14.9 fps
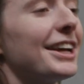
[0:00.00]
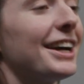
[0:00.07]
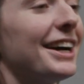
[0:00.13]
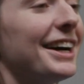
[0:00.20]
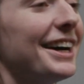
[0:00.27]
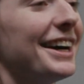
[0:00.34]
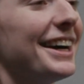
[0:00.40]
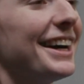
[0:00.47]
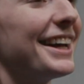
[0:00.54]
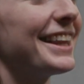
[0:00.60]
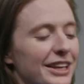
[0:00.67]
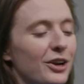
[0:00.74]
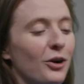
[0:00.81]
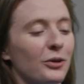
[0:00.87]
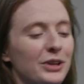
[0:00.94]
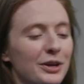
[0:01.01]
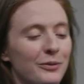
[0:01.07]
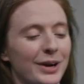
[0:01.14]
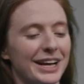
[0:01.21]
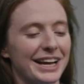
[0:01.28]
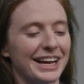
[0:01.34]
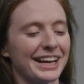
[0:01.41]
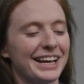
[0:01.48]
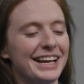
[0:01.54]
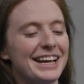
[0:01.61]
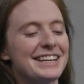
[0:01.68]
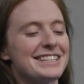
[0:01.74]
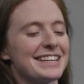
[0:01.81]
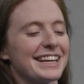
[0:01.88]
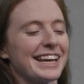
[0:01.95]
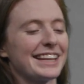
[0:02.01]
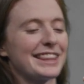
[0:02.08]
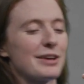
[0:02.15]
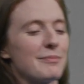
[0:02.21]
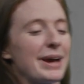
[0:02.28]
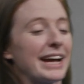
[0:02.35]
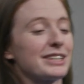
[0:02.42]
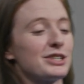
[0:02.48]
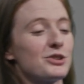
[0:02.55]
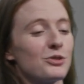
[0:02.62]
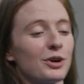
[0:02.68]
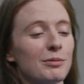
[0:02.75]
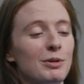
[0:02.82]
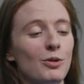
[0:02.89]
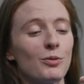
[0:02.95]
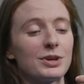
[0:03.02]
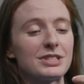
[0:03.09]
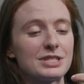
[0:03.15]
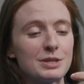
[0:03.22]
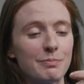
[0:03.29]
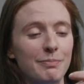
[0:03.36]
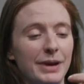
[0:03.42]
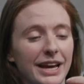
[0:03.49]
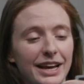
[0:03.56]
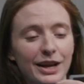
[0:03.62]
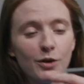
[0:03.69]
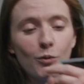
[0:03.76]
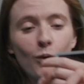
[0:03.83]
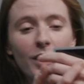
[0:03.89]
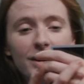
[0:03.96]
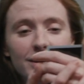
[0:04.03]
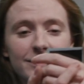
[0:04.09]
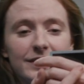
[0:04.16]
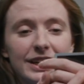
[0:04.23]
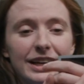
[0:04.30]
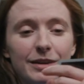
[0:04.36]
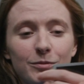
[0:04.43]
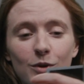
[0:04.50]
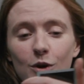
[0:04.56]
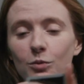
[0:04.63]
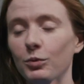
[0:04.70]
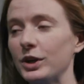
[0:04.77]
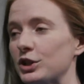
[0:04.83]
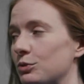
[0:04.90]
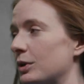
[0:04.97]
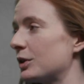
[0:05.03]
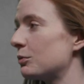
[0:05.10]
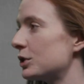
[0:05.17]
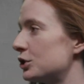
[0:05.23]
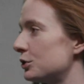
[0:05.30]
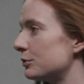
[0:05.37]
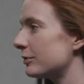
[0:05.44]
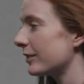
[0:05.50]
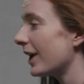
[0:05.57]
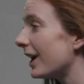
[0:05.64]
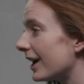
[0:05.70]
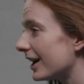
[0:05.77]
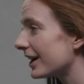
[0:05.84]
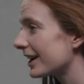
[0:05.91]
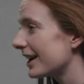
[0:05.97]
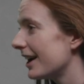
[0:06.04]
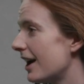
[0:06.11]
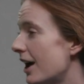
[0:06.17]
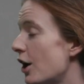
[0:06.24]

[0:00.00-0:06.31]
The only way to get them back to normal was to bang one of them. Which one would you fuck?